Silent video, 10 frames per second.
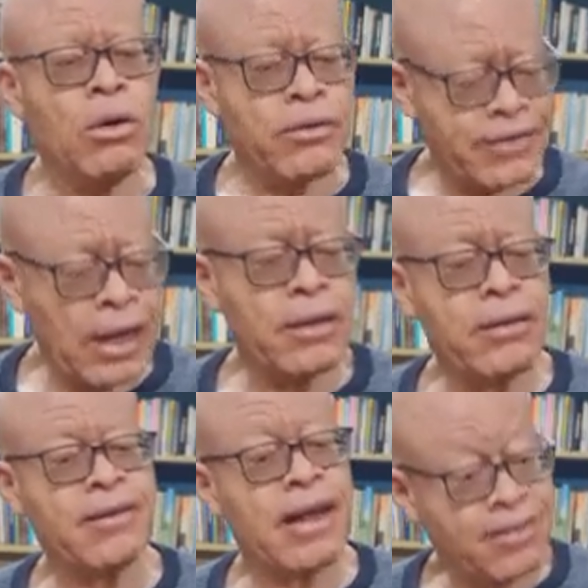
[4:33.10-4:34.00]

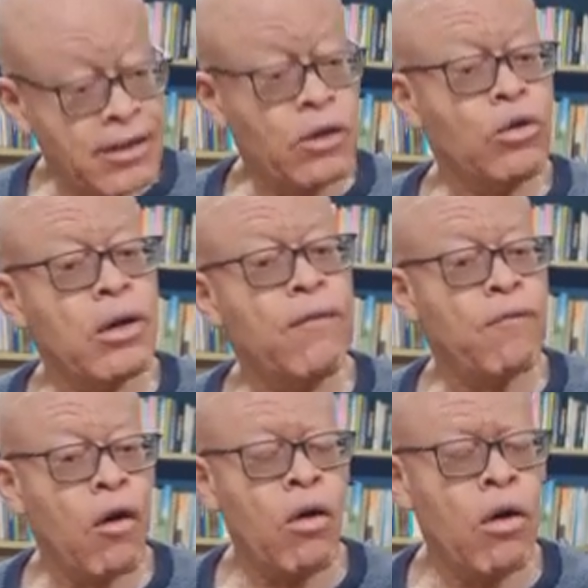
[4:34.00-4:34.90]
scientists are still looking
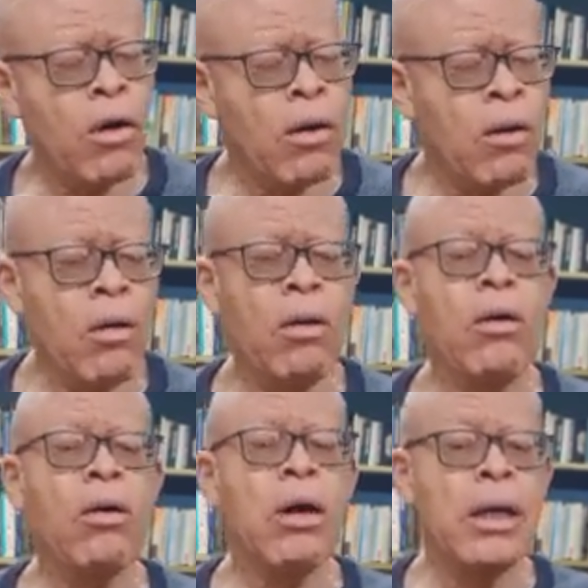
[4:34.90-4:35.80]
for
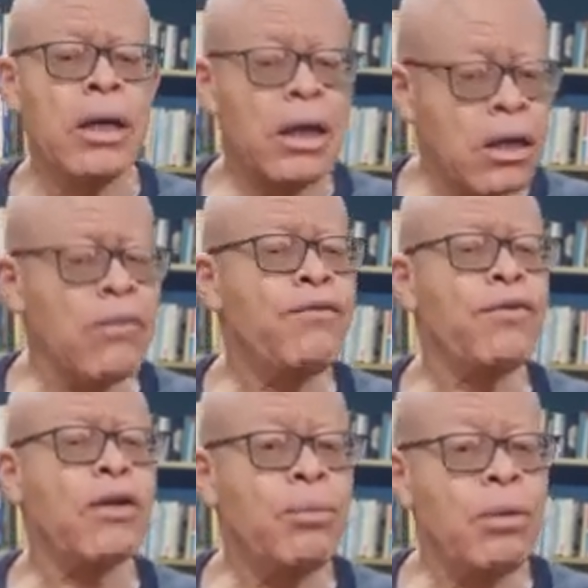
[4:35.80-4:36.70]

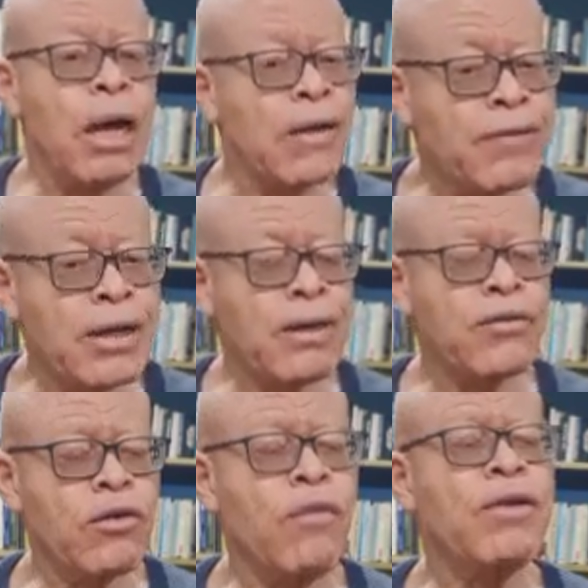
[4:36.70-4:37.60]
irrefutable
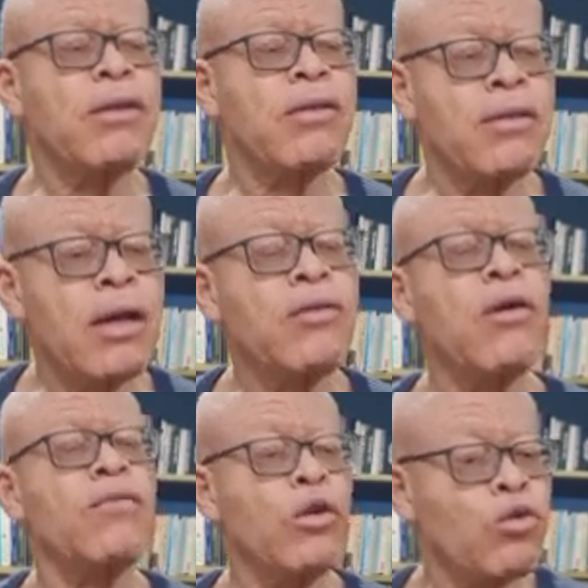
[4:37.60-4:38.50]
evidence of the existence
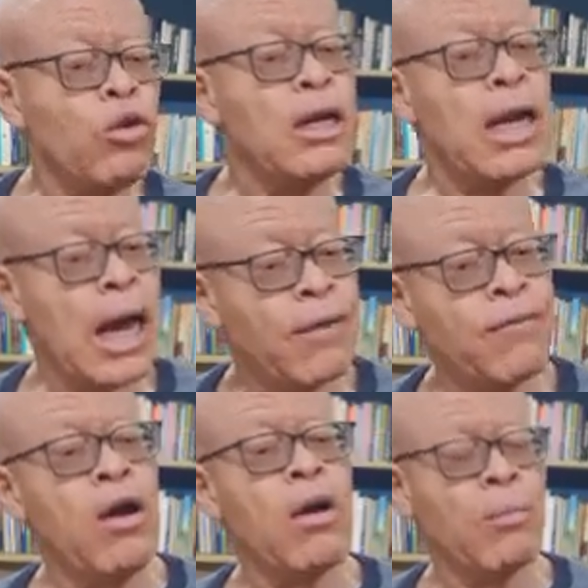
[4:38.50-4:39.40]
of not only
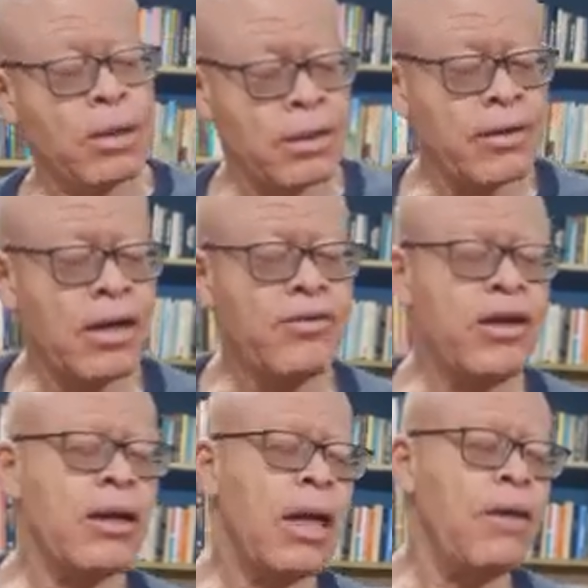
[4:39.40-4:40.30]
life, but
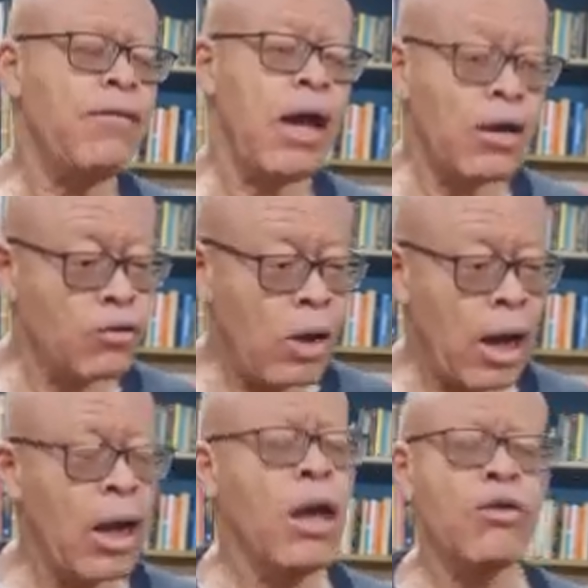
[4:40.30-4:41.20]
intelligent life
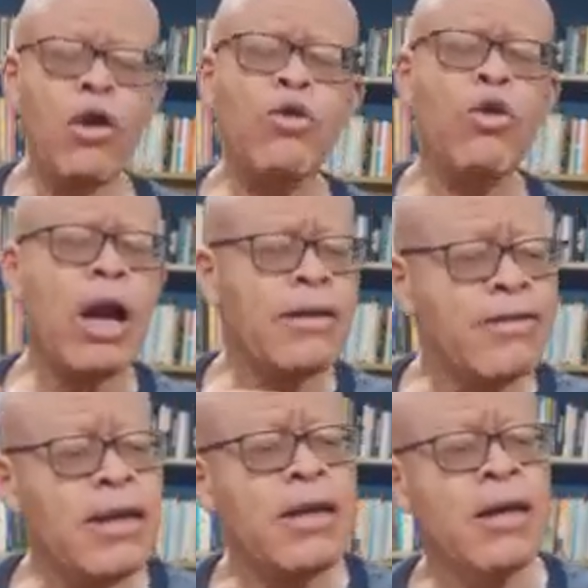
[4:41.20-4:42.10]
elsewhere. So you can
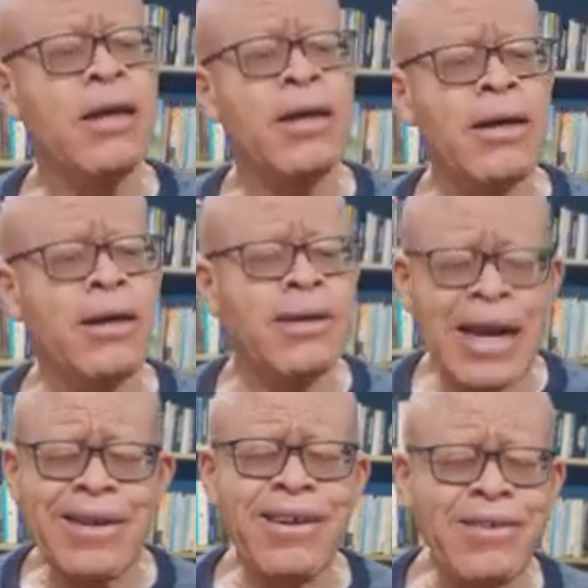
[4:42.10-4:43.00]
see
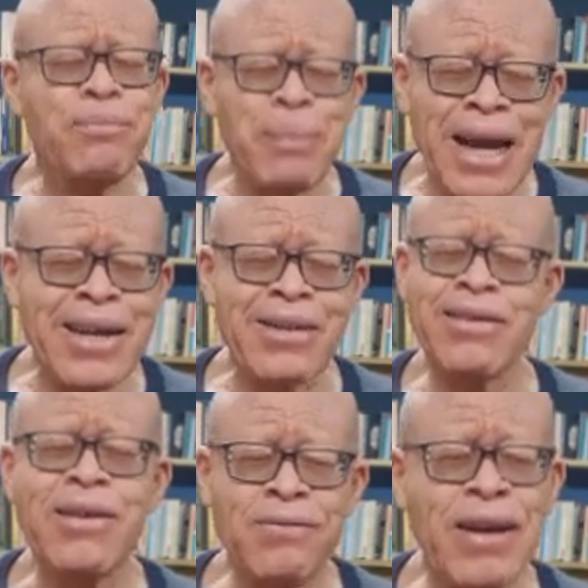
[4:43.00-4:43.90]
that this
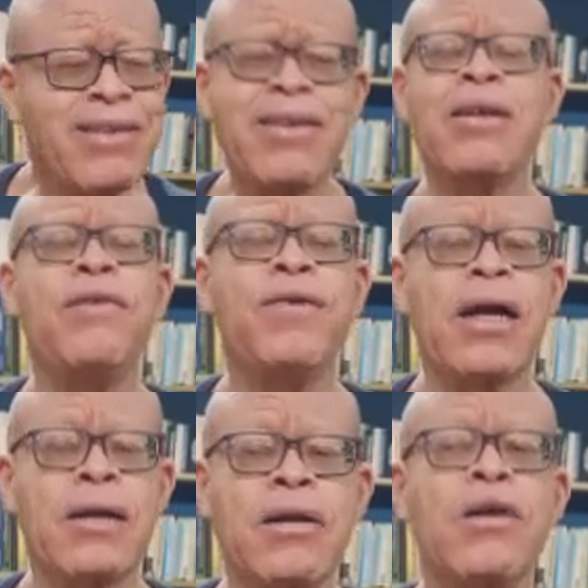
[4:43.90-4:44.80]
planet is very
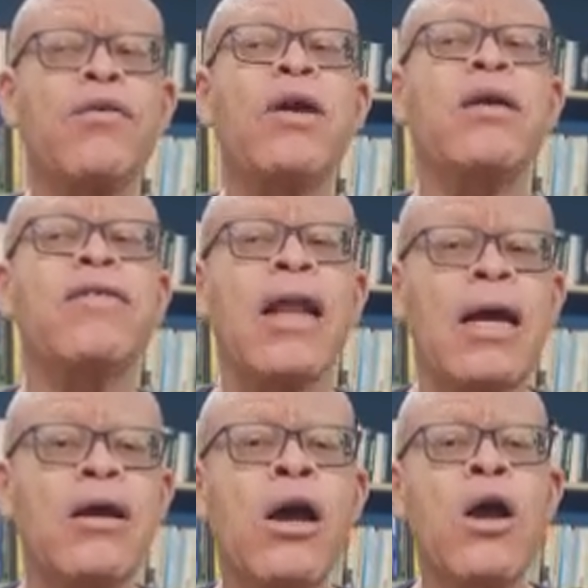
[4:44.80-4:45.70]
significant. It's
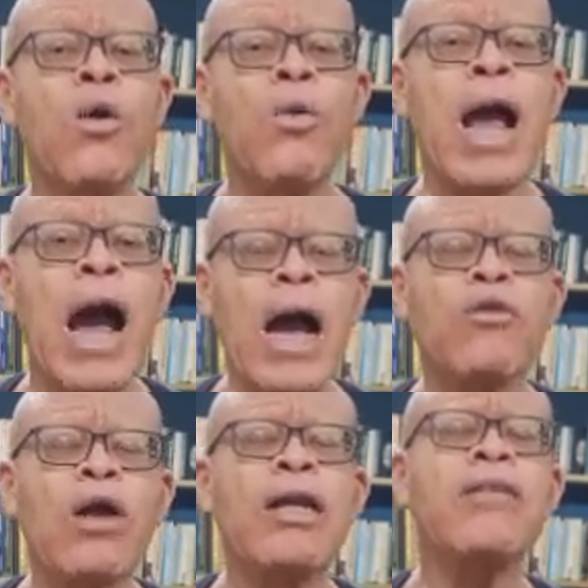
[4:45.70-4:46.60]
like we are
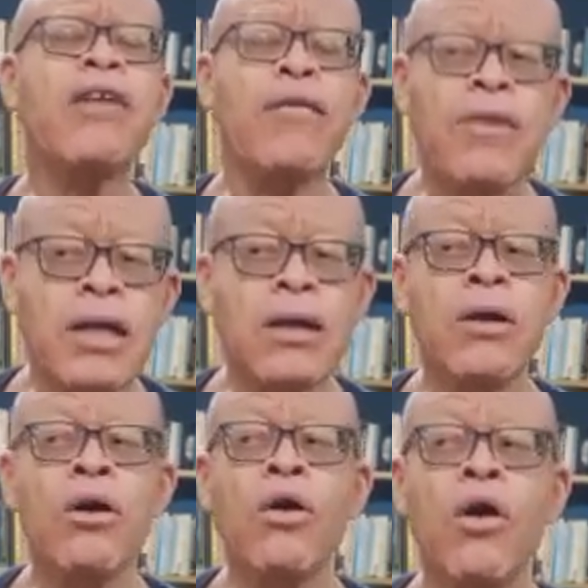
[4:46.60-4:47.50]
actually traveling
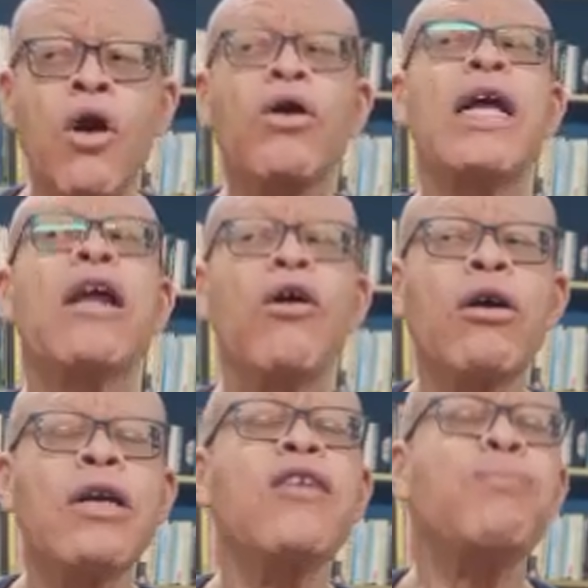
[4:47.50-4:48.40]
on a
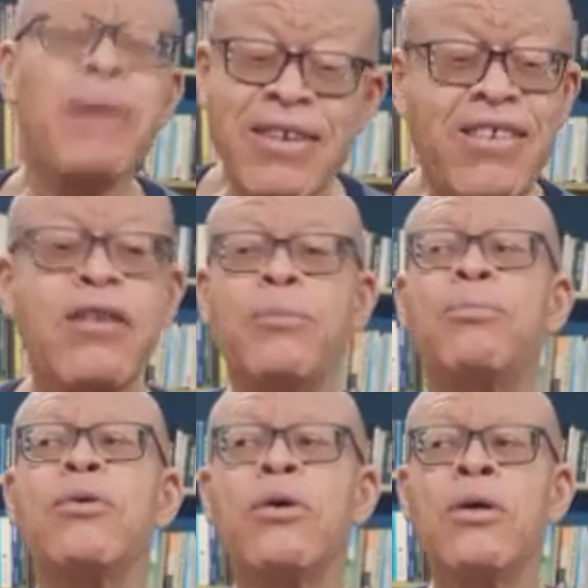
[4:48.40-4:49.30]
rocky spaceship
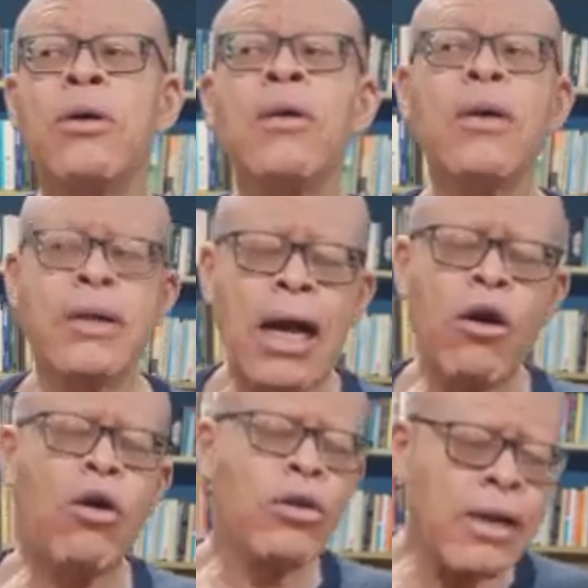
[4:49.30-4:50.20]

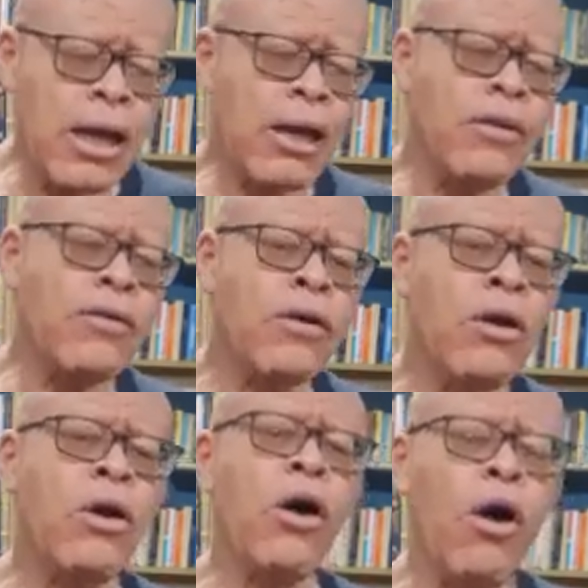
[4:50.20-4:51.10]
that contains
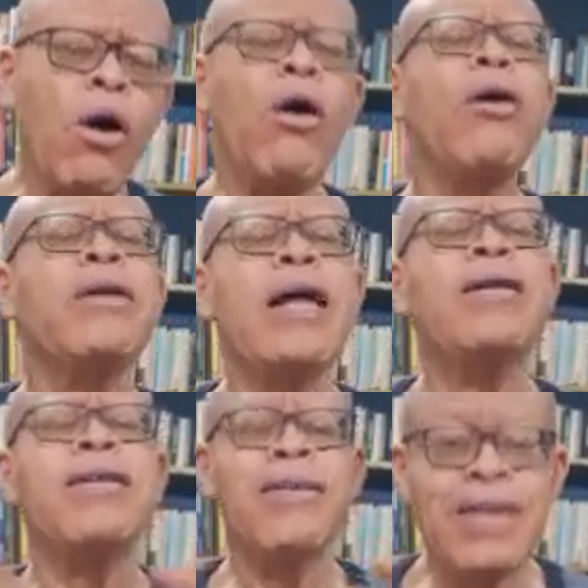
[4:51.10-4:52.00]
all
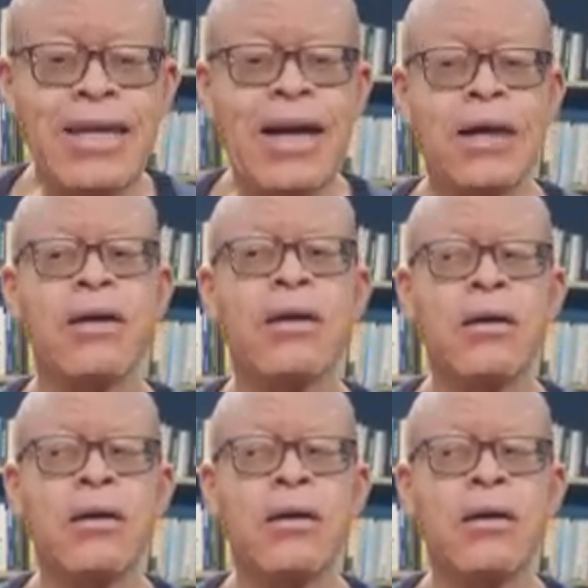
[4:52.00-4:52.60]
that is needed